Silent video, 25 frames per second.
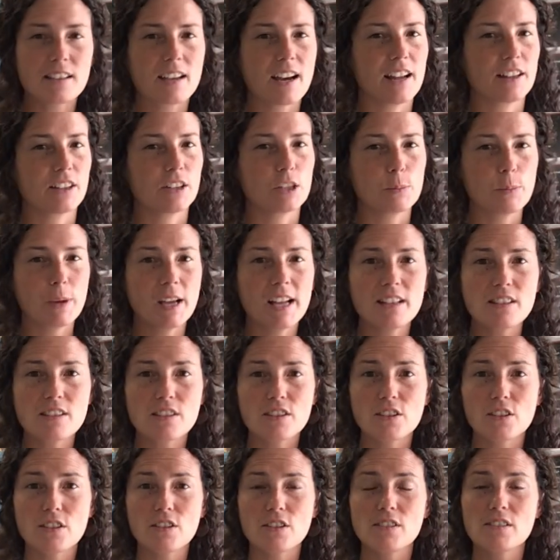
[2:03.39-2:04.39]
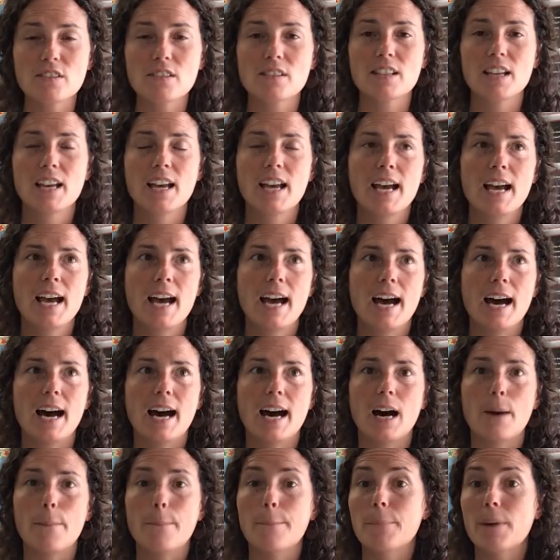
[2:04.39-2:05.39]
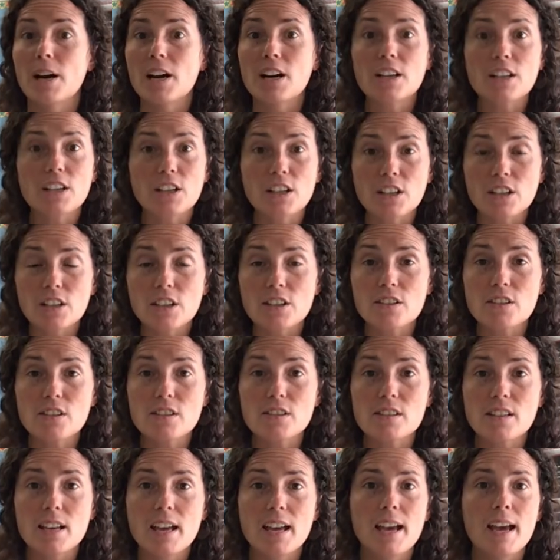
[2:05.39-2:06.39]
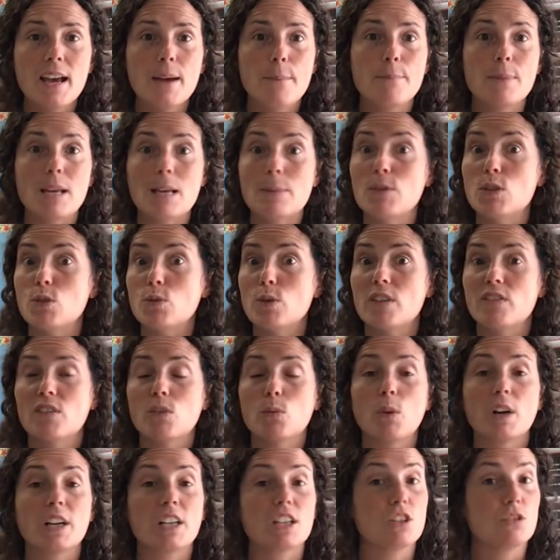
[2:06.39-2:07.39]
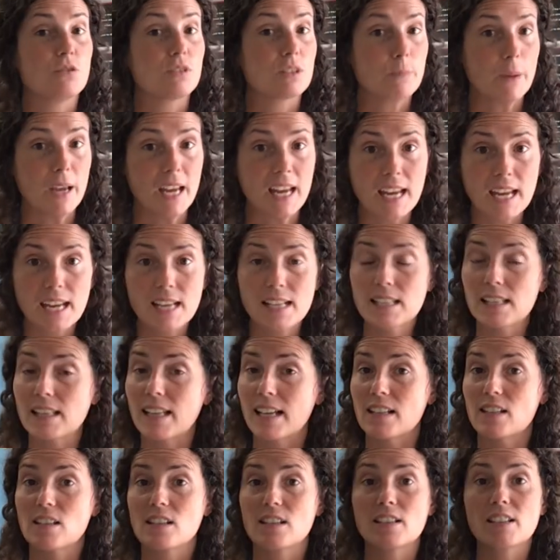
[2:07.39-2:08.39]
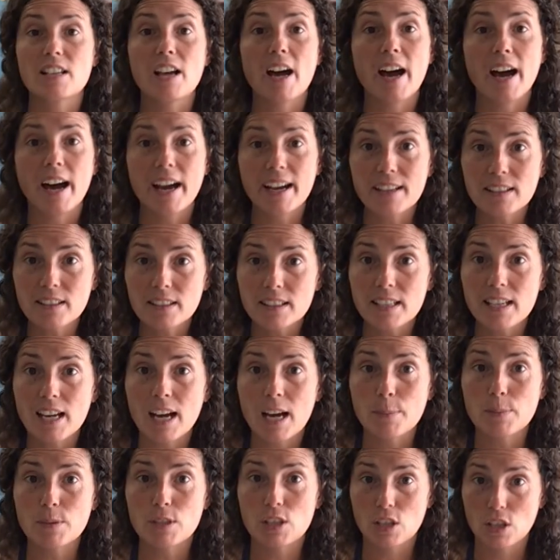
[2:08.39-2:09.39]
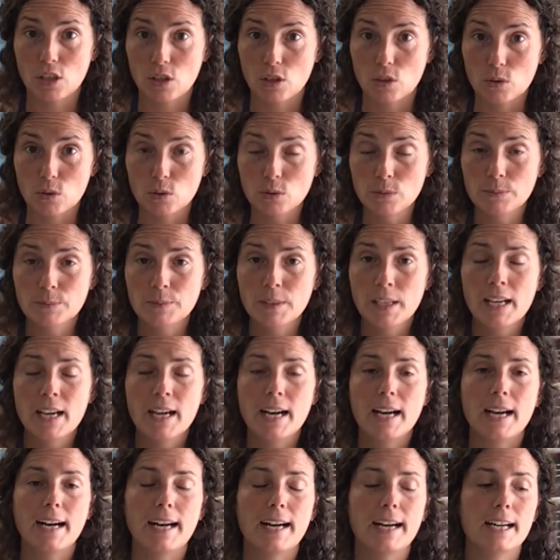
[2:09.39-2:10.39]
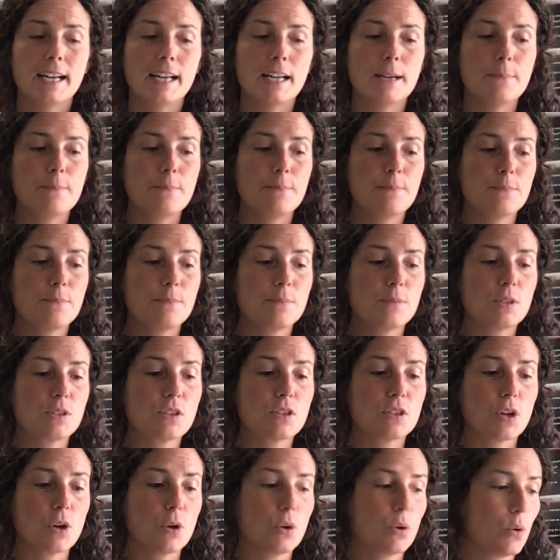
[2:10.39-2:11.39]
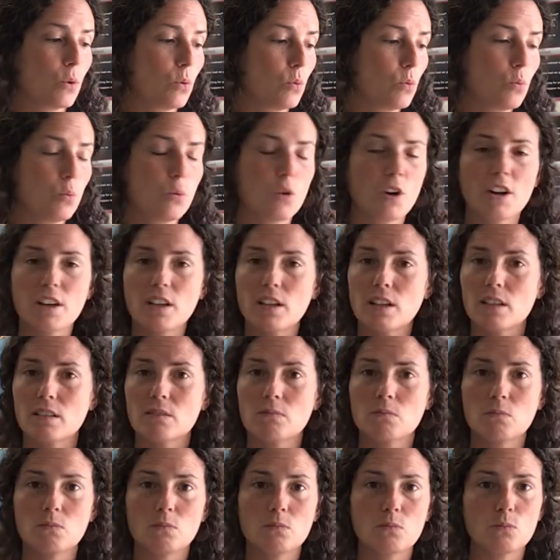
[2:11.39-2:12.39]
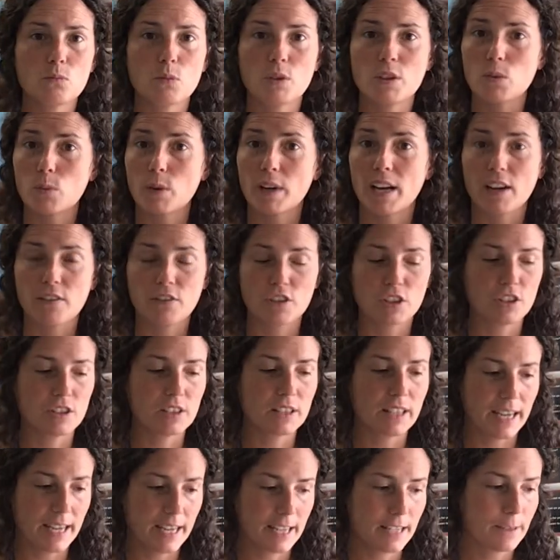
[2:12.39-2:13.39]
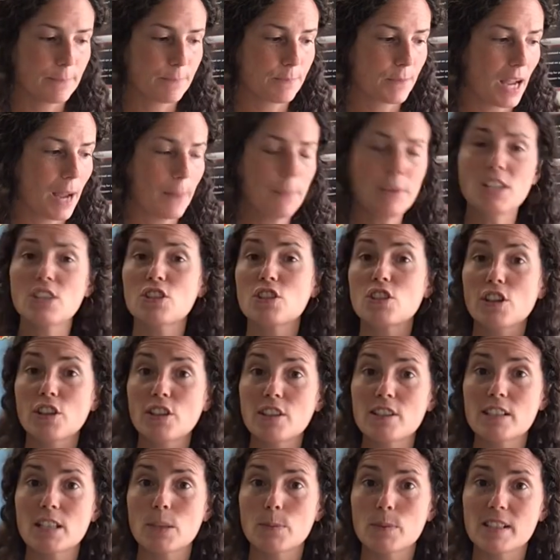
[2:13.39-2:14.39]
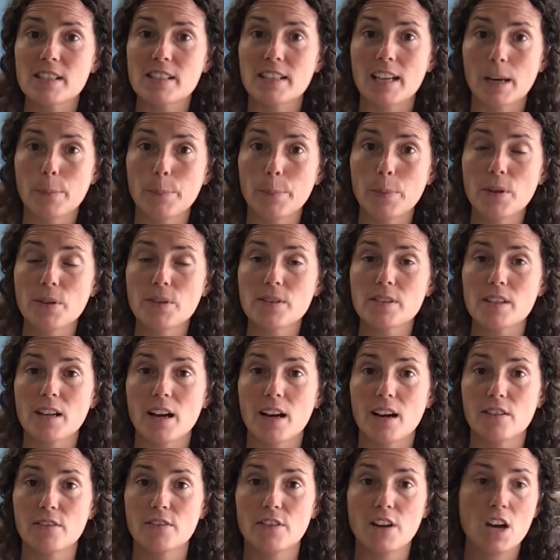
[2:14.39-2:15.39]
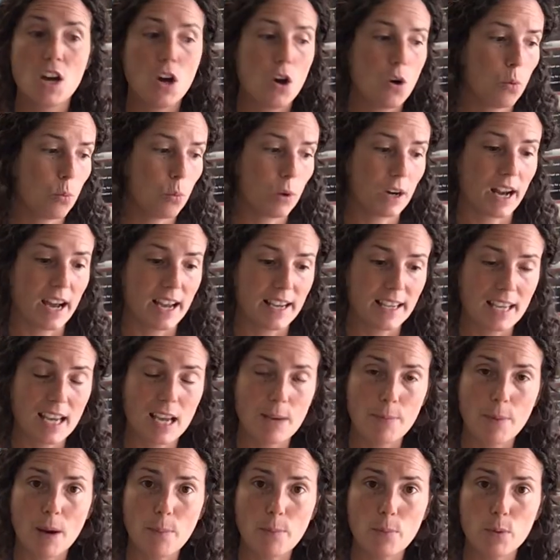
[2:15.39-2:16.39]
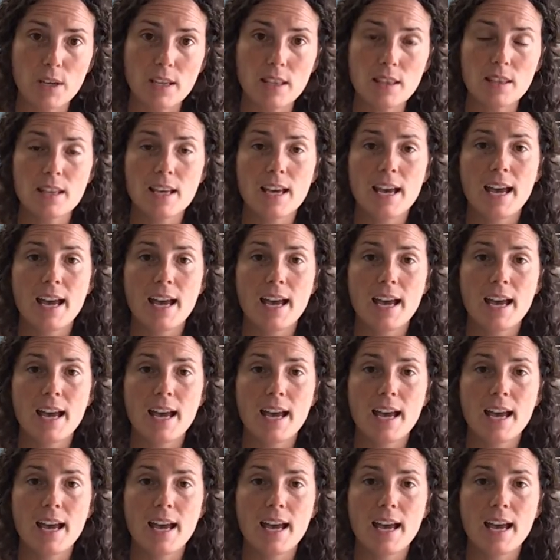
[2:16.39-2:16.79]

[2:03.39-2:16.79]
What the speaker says: colored pencils, markers, maybe you even want to use paint. That's entirely up to you. So work with whatever you'd like. I'm going to show you some examples of what I came up with.